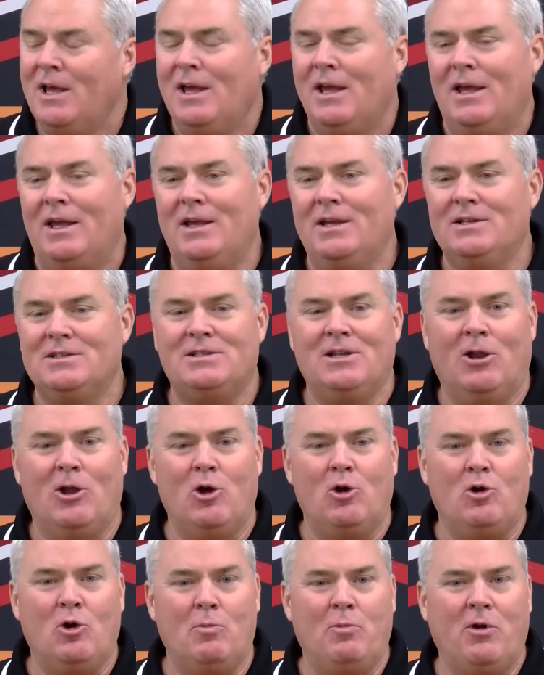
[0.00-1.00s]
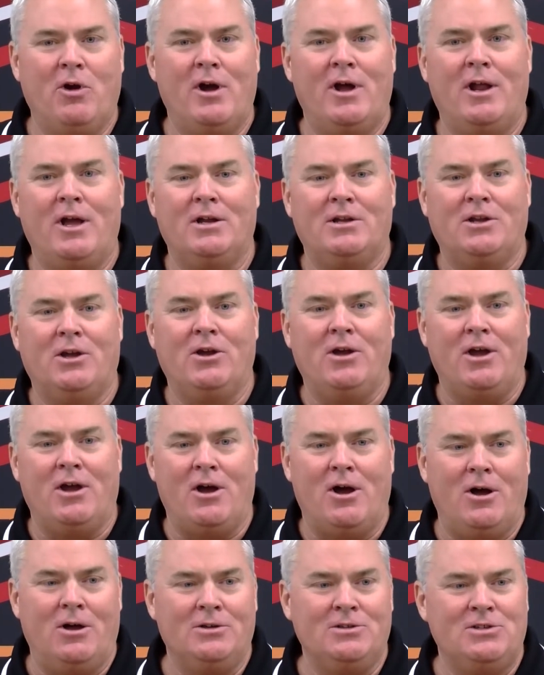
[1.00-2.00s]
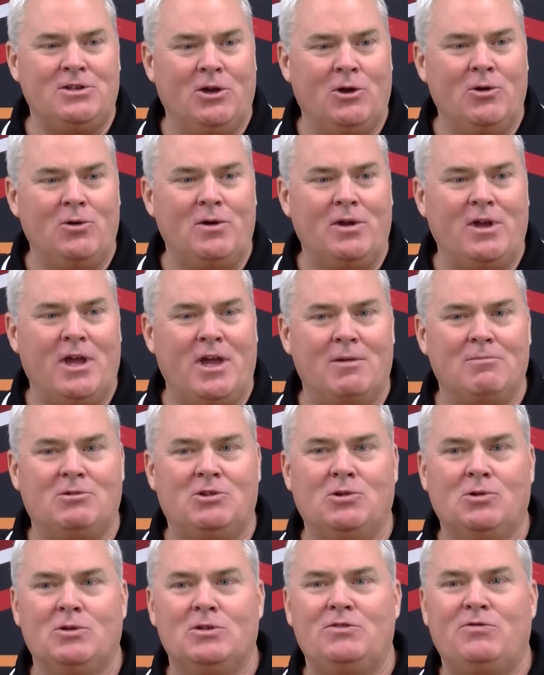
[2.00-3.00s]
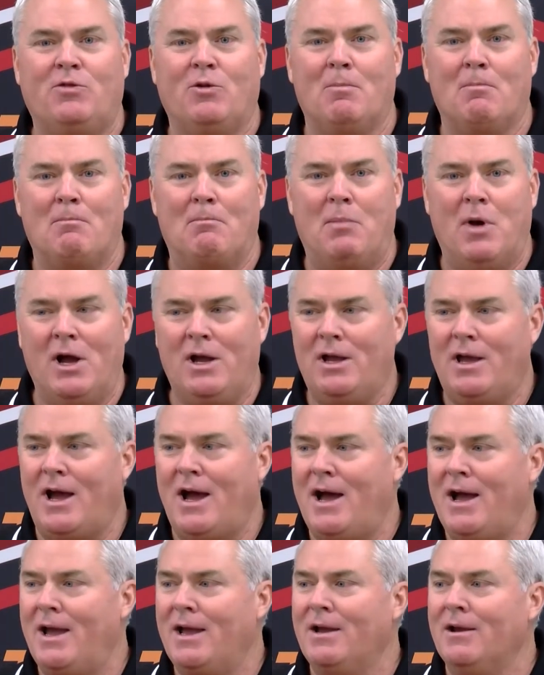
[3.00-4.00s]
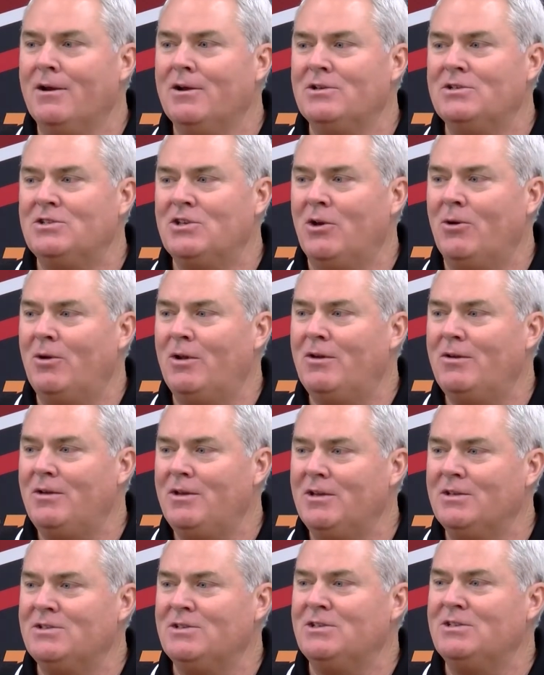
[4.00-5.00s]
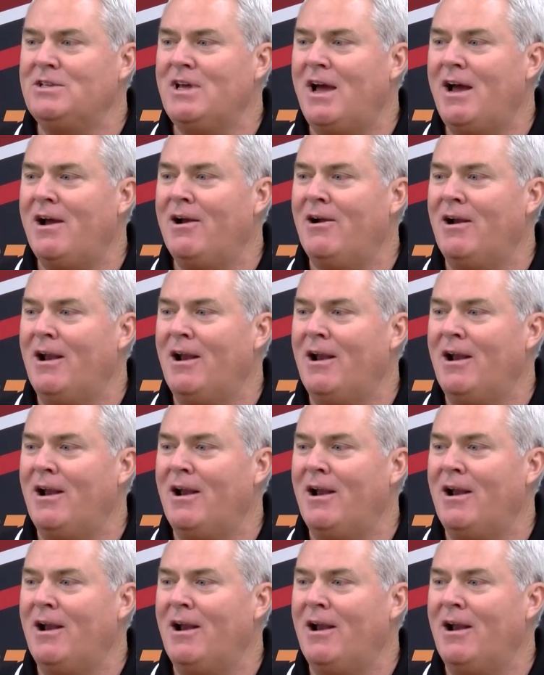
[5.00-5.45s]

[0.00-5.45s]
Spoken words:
He is a local product also, came to us from Buckeye, Arizona, his entire